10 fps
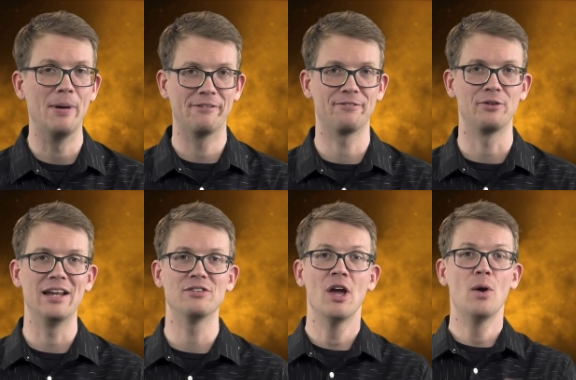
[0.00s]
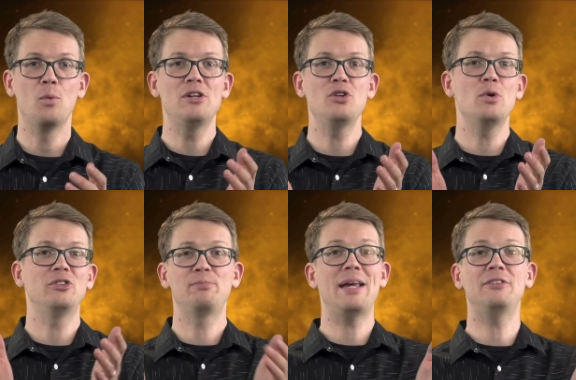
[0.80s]
my friend. We do
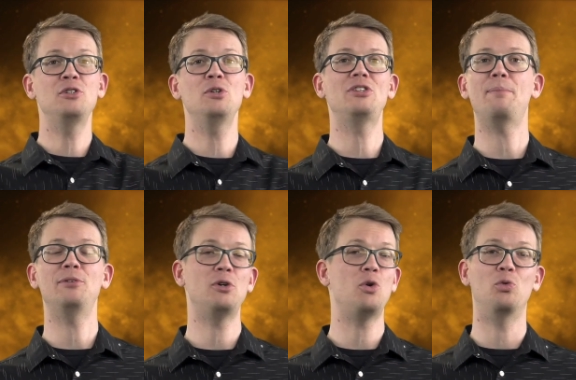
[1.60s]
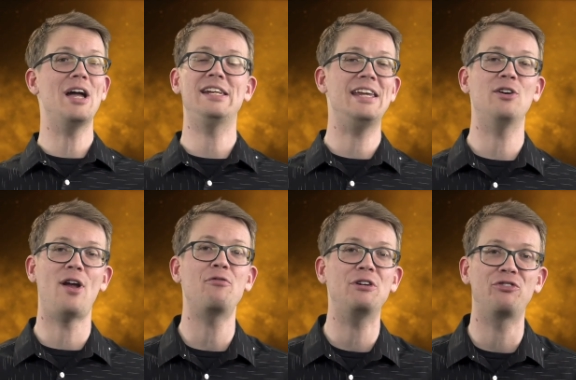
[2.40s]
a space news episode right here
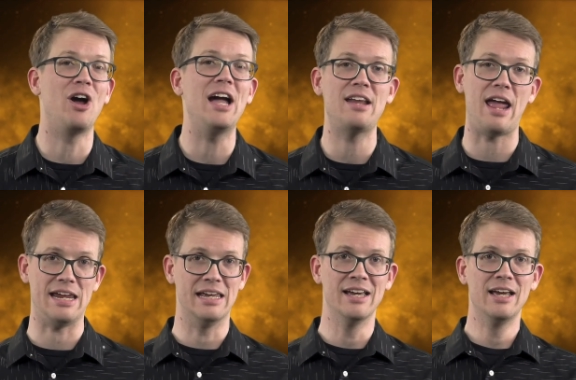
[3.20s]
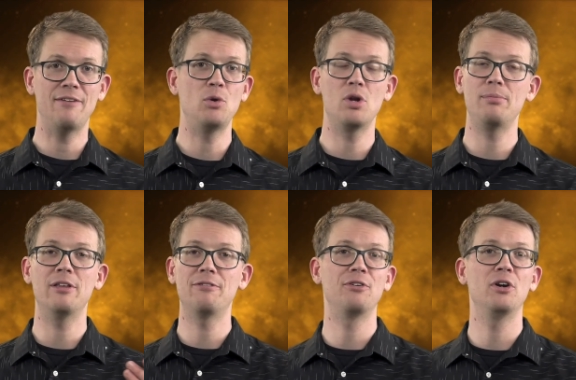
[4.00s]
every Friday. If you want to be
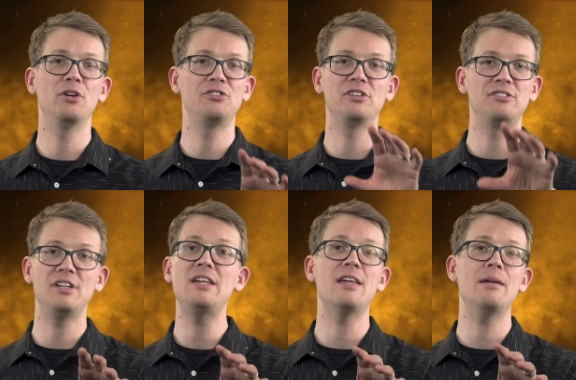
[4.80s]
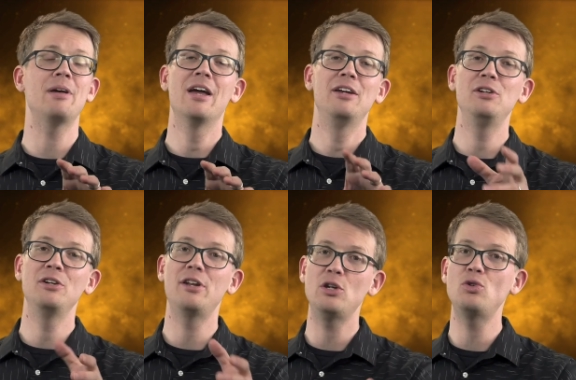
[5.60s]
the first to see them, you you
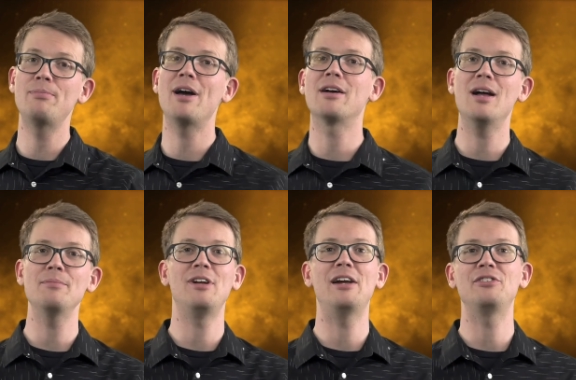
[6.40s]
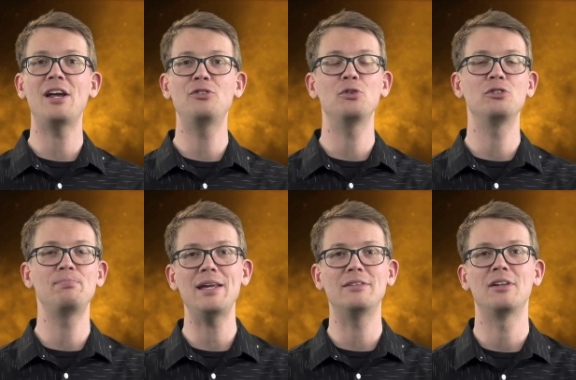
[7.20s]
can go to youtube.com slash scishow
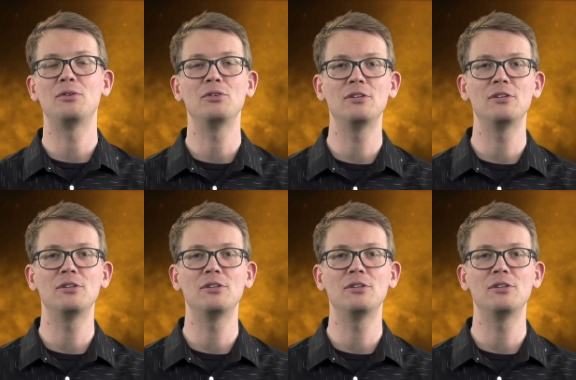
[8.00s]
space to